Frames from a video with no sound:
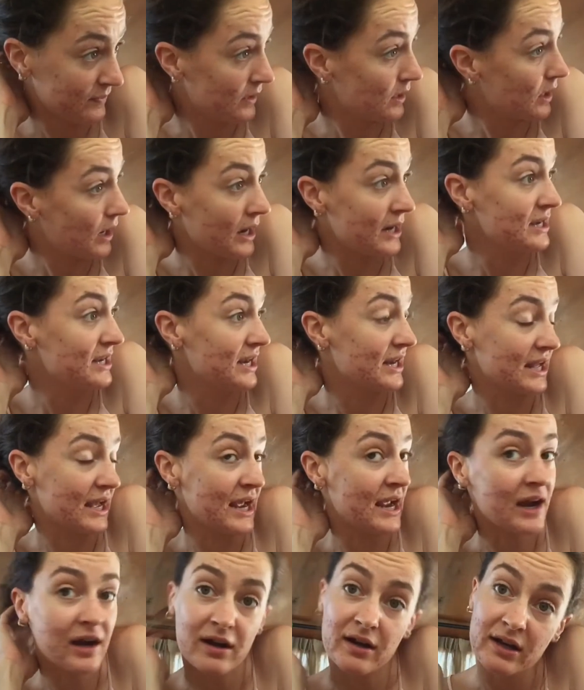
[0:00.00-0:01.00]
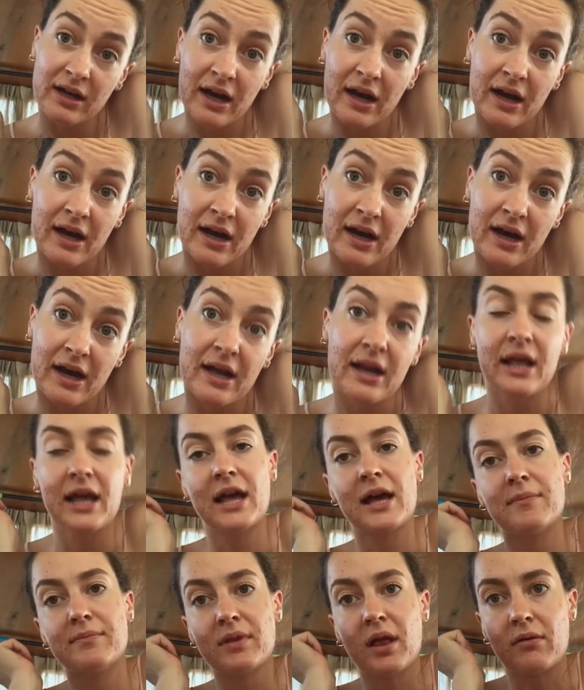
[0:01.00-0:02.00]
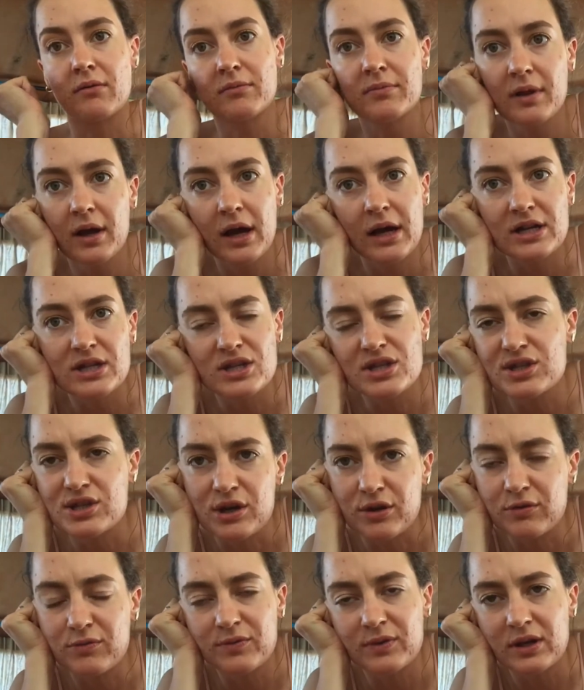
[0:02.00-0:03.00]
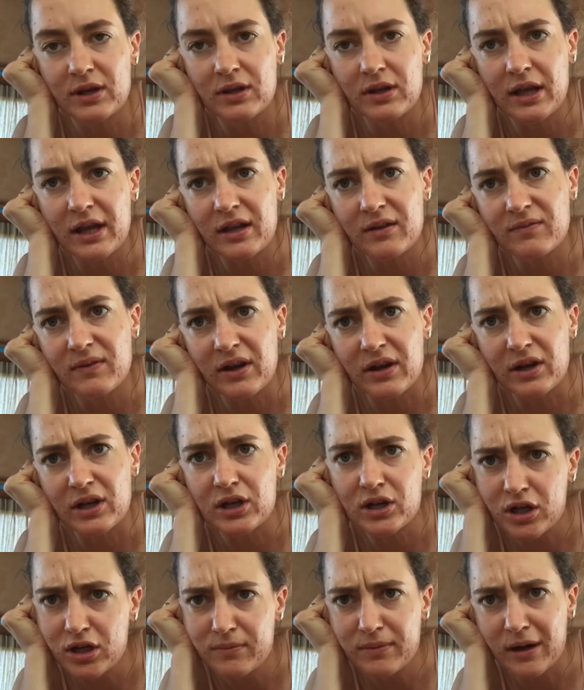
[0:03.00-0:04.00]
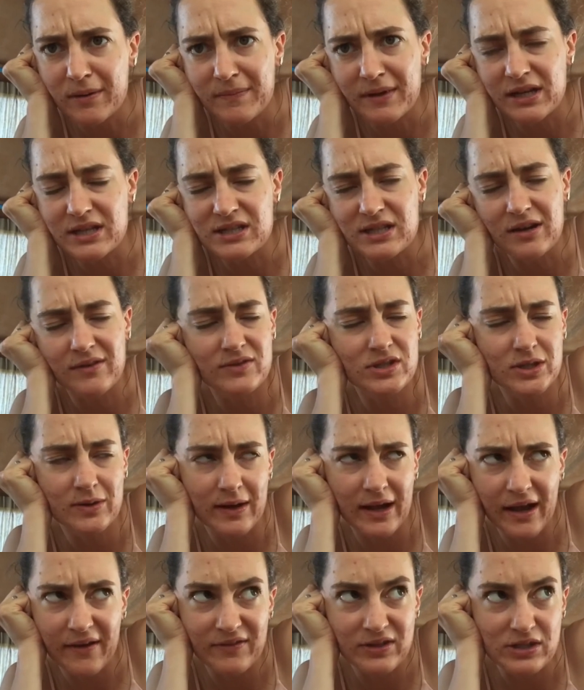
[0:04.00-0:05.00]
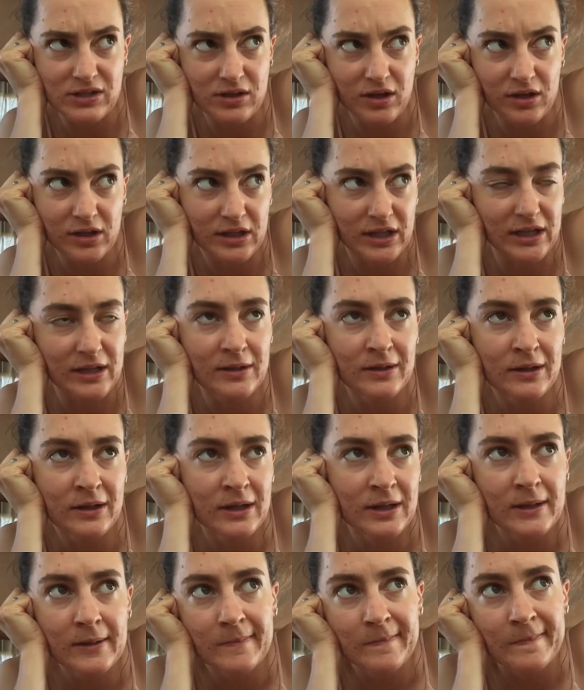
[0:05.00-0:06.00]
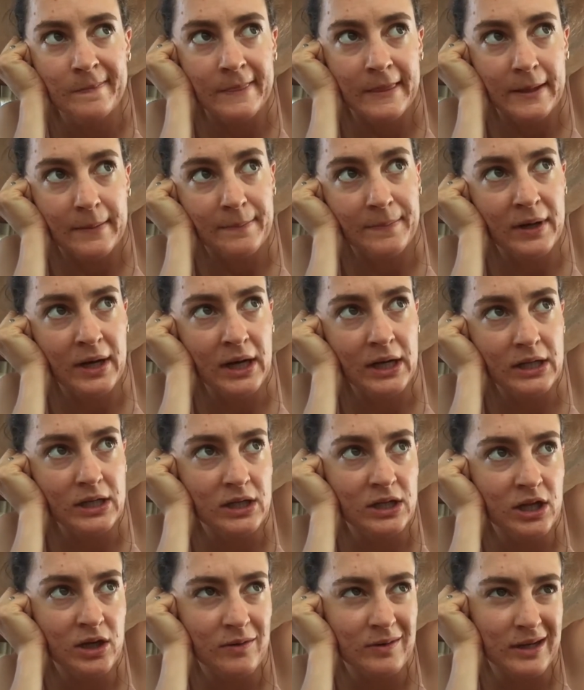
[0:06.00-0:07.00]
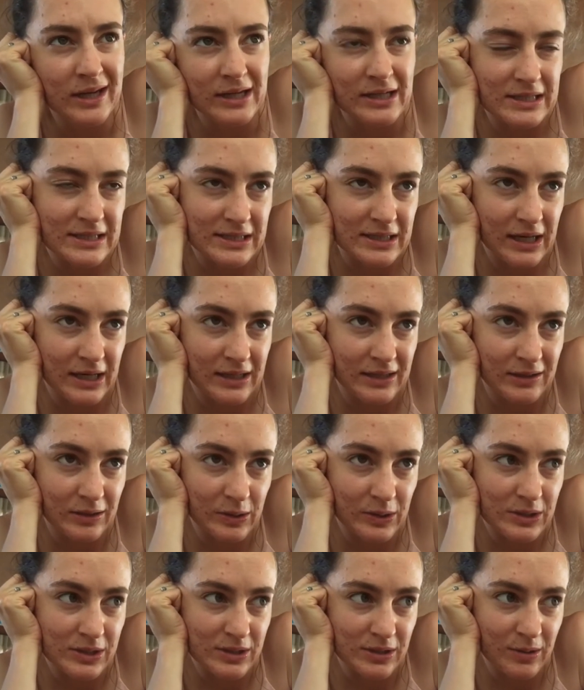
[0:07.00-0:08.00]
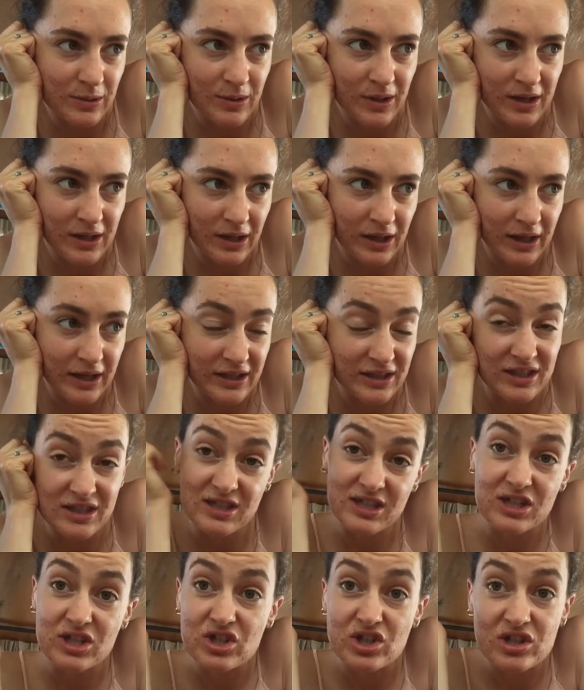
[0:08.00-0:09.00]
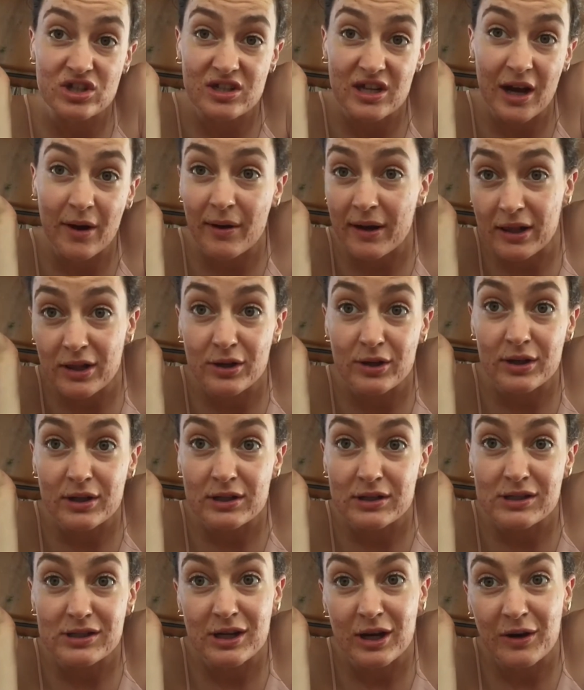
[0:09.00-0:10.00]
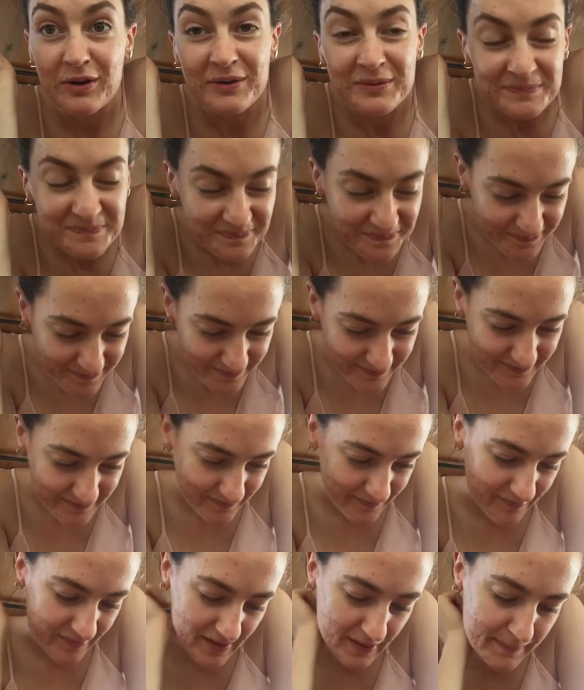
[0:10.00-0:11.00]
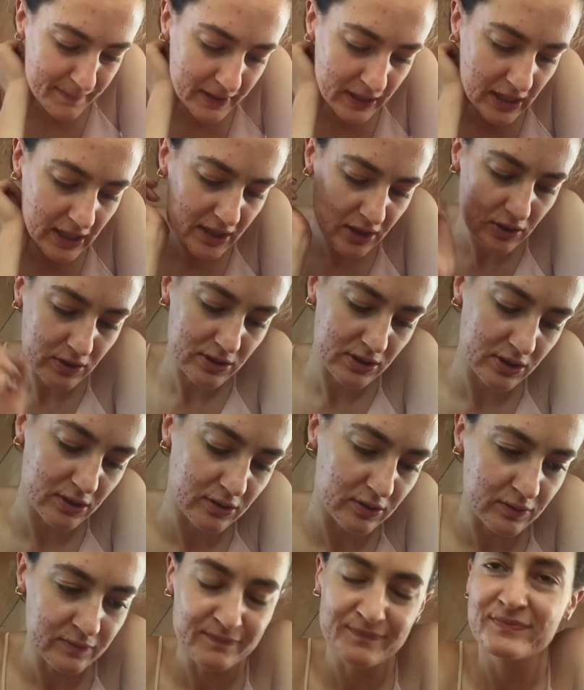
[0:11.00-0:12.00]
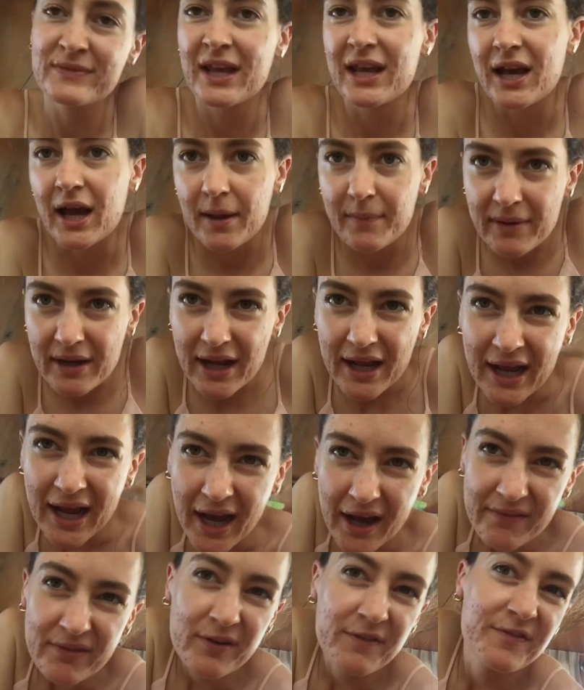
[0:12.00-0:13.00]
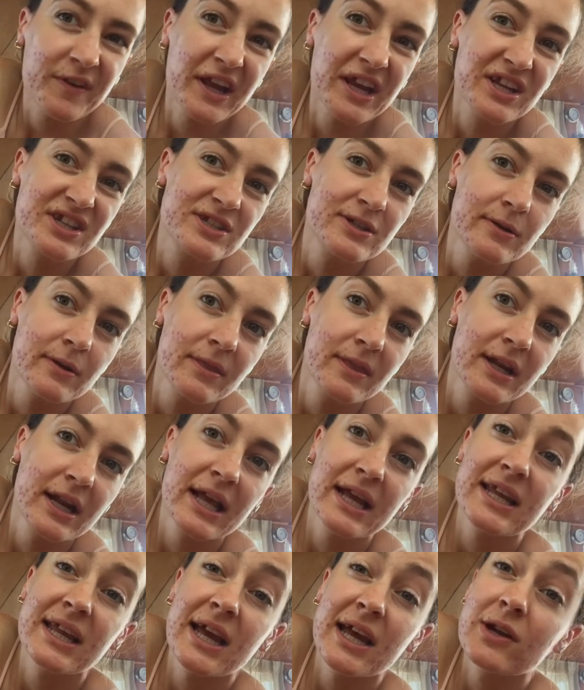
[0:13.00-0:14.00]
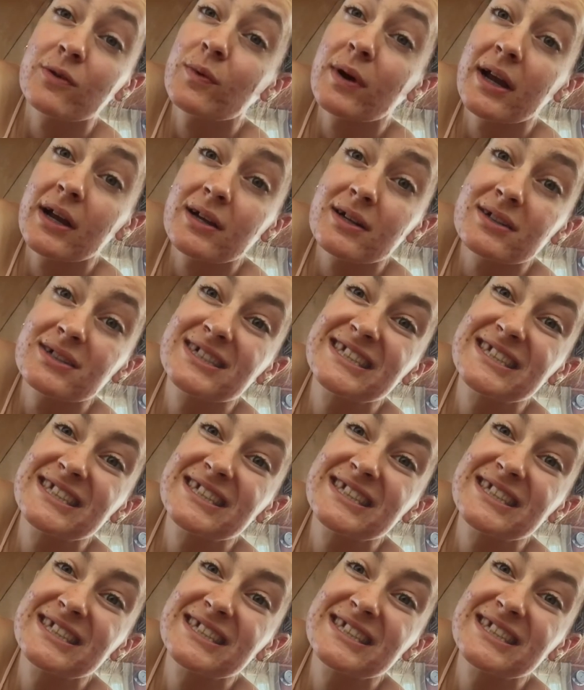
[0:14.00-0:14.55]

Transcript: I need a haircut, and blah, blah, blah. I just don't feel, like, very good about myself, so I haven't started it. But, you know what, I decided also that, like, this is just how I look, so. But I also, I mean, I have a fake tooth that I can wear.